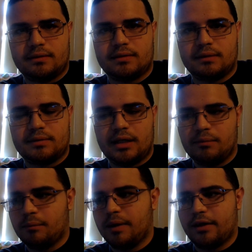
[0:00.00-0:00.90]
Sometimes
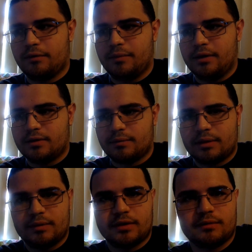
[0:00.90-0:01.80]
it bothers me,
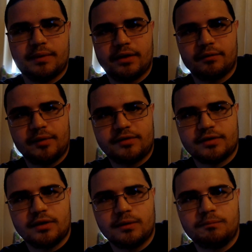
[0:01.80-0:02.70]
sometimes it doesn't bother me.
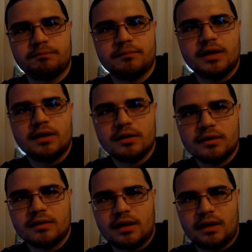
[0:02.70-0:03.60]
So
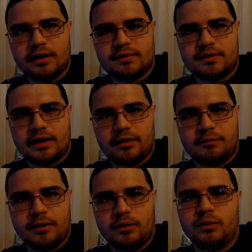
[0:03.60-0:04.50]
I like to thank
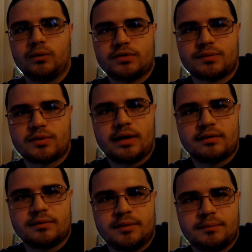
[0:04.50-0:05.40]
everybody who subscribed
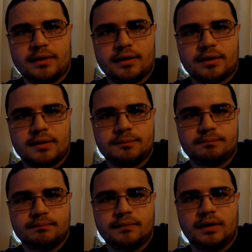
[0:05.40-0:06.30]
to me back.
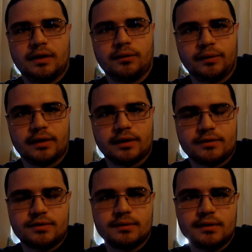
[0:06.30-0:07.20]
I owe you
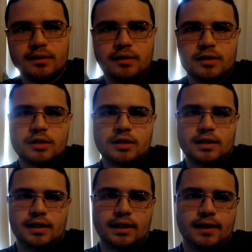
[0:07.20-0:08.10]
guys.
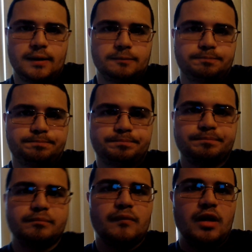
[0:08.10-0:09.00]
And
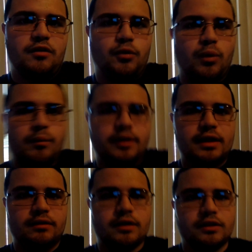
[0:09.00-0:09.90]
if you want me to
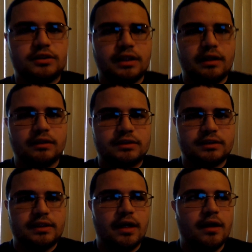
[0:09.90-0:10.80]
give another shout out,
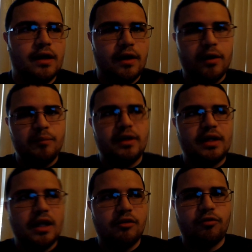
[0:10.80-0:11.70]
just help me
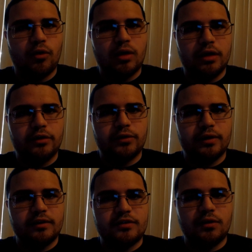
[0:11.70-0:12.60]
gain
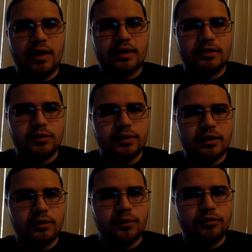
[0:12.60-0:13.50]
400 so I can do
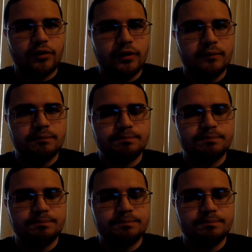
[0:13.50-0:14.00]
another one for you.